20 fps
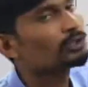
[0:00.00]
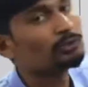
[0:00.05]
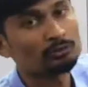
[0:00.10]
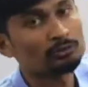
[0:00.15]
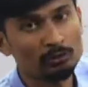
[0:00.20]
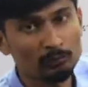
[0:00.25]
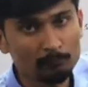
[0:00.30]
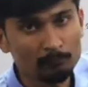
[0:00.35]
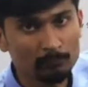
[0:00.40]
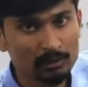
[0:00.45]

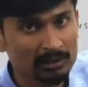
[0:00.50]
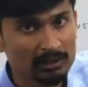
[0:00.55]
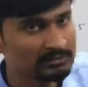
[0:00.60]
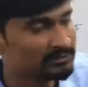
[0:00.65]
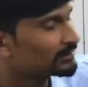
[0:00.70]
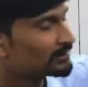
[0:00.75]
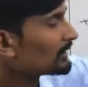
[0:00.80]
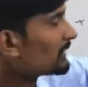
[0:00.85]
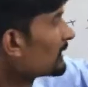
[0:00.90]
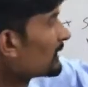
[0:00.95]

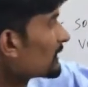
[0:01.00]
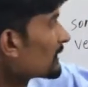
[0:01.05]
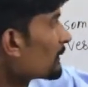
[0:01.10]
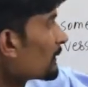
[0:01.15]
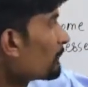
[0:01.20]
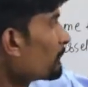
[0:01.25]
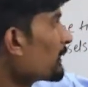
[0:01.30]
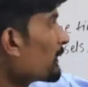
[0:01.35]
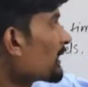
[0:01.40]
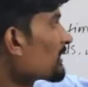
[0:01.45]
thrombus, the
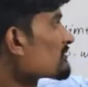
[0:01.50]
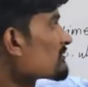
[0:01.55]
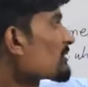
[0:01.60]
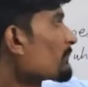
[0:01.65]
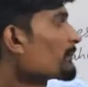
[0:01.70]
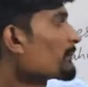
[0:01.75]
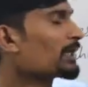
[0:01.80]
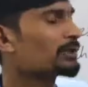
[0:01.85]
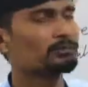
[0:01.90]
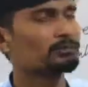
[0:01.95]
blood
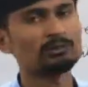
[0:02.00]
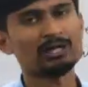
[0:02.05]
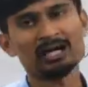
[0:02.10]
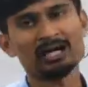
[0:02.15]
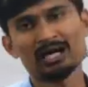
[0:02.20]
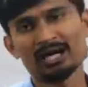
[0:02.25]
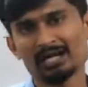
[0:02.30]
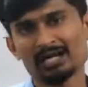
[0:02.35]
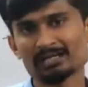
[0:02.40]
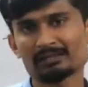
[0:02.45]
supply to the
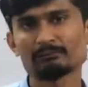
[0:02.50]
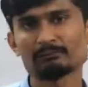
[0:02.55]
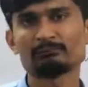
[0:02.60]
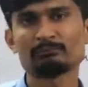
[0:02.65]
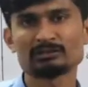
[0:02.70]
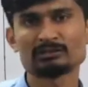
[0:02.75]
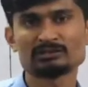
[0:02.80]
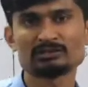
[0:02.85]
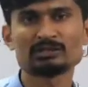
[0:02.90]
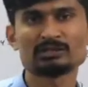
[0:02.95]
heart
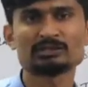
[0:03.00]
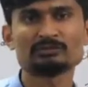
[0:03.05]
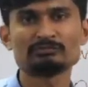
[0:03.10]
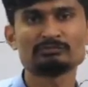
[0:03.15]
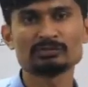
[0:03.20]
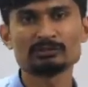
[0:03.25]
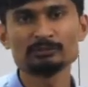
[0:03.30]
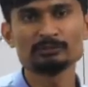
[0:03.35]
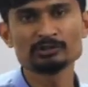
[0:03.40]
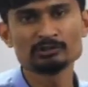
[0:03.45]
muscles
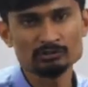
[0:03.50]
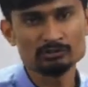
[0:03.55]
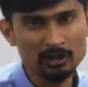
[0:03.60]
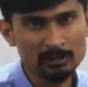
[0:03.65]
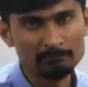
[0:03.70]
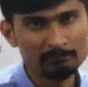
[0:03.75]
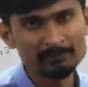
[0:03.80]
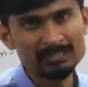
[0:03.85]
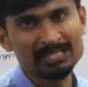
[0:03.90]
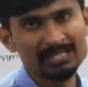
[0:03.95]
will be
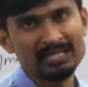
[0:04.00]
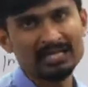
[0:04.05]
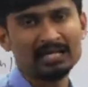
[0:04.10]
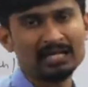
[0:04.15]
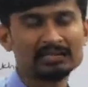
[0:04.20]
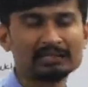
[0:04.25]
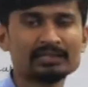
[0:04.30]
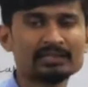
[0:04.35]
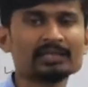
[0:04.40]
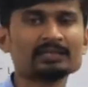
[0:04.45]
stopped,
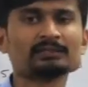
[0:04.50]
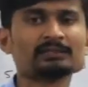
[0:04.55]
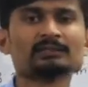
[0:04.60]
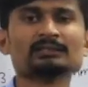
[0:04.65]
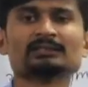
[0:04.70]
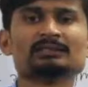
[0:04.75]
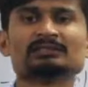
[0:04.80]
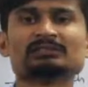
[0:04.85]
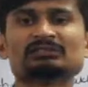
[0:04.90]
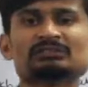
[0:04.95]
and
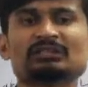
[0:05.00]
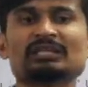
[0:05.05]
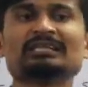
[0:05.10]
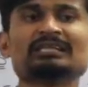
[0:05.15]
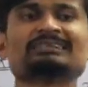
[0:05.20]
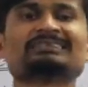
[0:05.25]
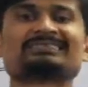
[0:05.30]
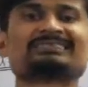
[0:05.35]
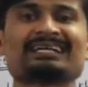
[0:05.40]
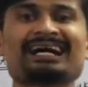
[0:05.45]
then
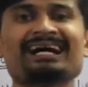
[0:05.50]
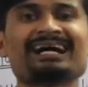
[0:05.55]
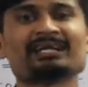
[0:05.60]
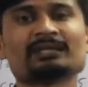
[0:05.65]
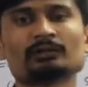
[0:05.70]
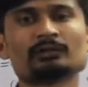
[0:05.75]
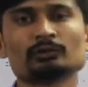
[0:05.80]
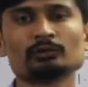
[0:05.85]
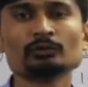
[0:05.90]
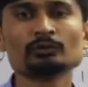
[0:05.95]
cells
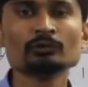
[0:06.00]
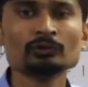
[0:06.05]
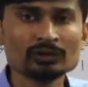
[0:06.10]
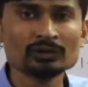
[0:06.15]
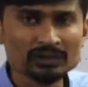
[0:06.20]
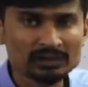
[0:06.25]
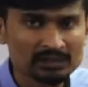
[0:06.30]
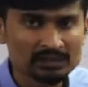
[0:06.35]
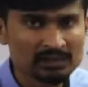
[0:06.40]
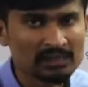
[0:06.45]
start to
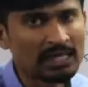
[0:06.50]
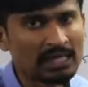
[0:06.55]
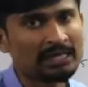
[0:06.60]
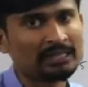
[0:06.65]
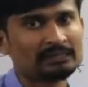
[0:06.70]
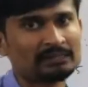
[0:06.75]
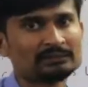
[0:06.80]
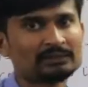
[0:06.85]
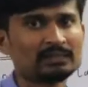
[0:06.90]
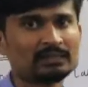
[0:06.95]
die.